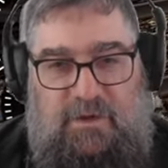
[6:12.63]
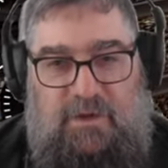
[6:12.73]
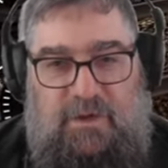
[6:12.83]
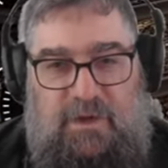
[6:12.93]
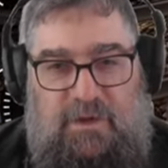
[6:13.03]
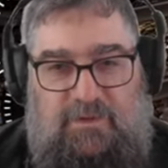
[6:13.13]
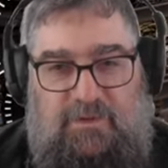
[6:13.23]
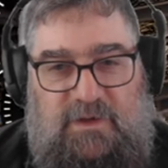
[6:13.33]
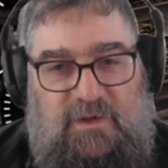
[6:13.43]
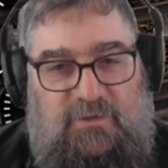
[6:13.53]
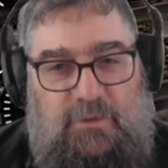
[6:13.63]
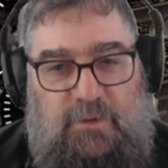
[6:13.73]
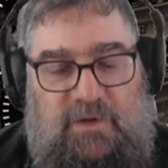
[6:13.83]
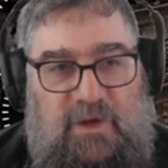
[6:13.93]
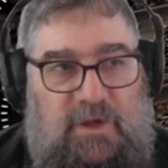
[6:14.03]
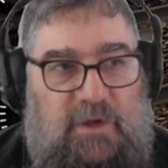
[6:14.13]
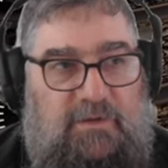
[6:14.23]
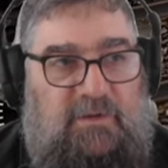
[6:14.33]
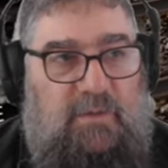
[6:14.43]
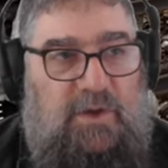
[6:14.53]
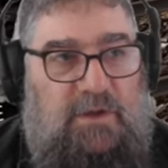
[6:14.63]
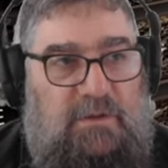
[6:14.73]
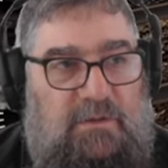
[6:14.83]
10 yards, that doesn't look like 10 yards to me.